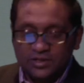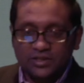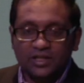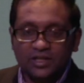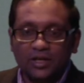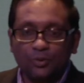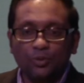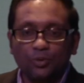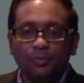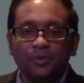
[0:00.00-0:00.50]
See,
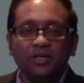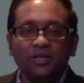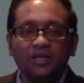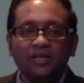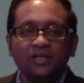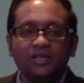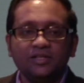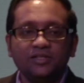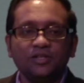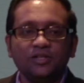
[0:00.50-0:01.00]
it would be
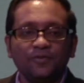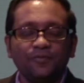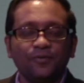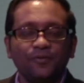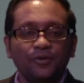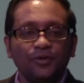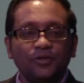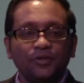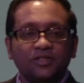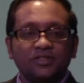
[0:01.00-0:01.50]
easier
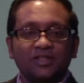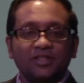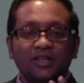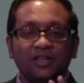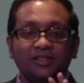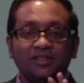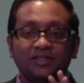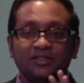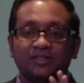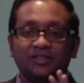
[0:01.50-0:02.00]
for you to,
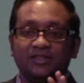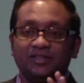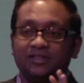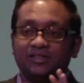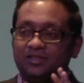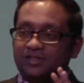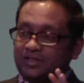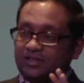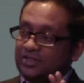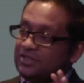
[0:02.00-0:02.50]
say,
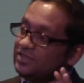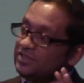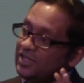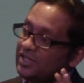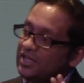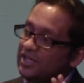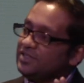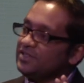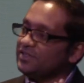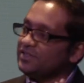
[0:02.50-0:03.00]
to
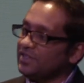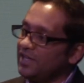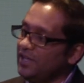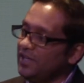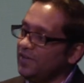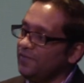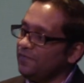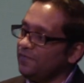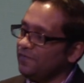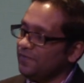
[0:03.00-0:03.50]
stay
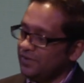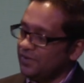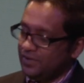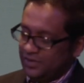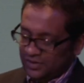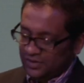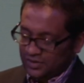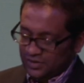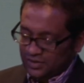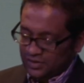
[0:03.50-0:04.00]
safe
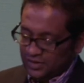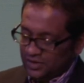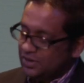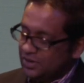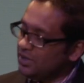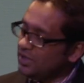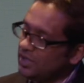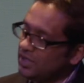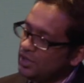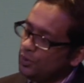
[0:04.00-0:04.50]

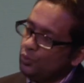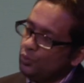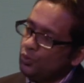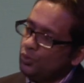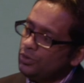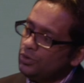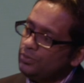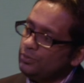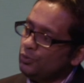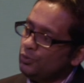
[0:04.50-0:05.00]
in a
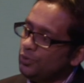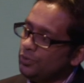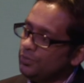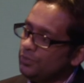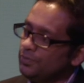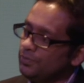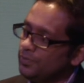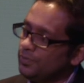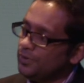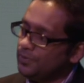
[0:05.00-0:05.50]
warm
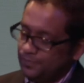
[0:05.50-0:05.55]
womb.